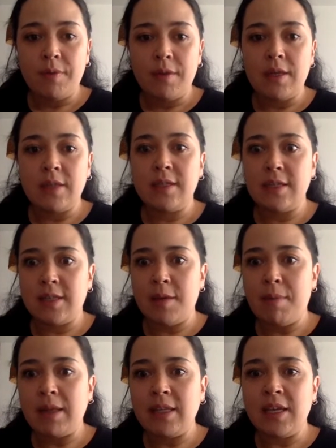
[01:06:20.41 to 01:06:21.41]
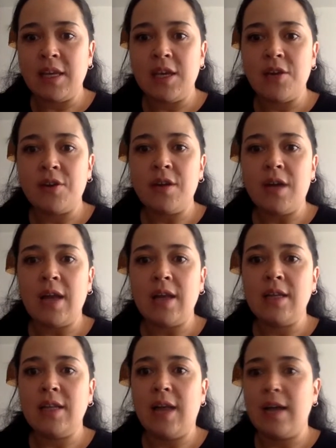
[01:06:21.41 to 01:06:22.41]
is systematic here, and
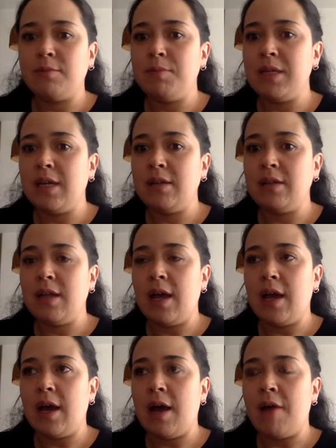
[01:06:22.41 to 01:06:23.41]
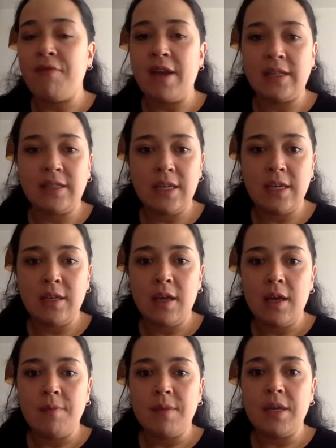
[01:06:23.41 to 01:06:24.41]
it has been affecting
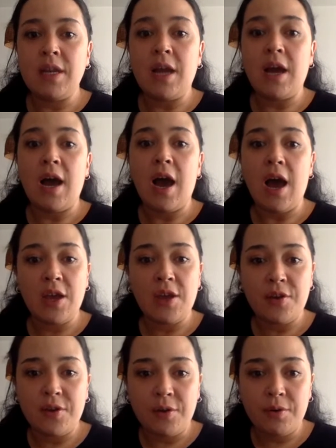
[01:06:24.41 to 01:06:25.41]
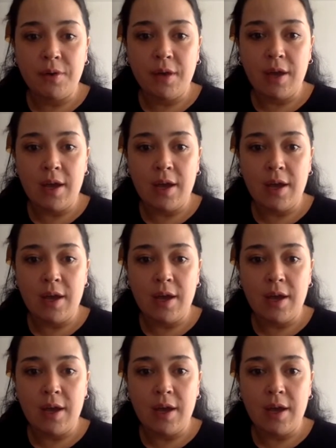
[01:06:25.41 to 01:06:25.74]
in a higher